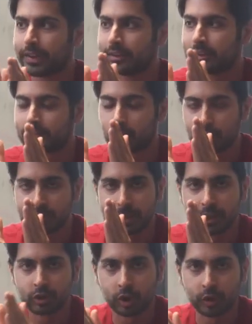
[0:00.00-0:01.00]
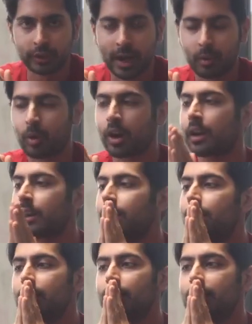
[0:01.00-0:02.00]
This is going to be a neural network,
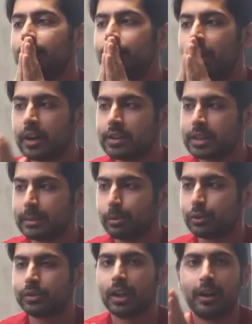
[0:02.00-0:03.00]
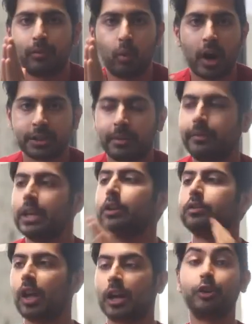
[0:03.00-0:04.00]
very simple stuff. Watch my
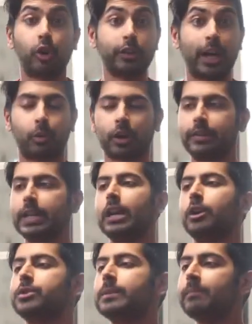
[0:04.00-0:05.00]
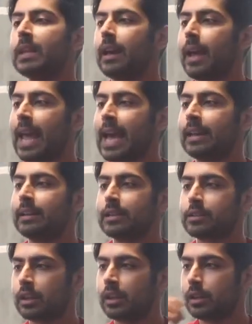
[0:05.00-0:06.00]
videos, a lot of neural network videos, and
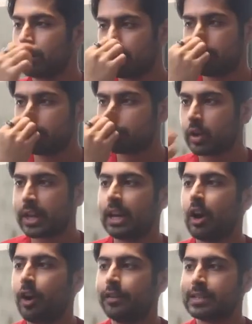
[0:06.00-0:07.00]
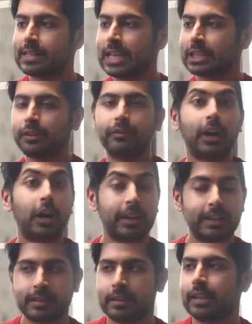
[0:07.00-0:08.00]
it's going to train it on the CSV file
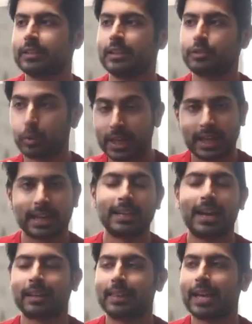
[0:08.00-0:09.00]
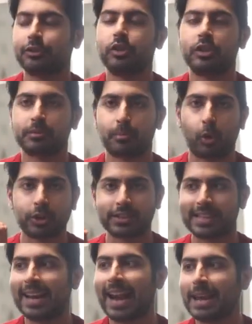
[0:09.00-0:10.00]
that doesn't exist. We got to connect that to the sports
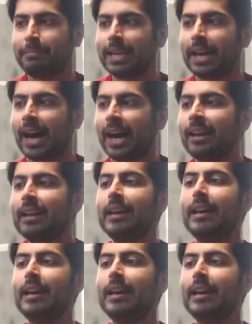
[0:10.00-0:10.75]
data API.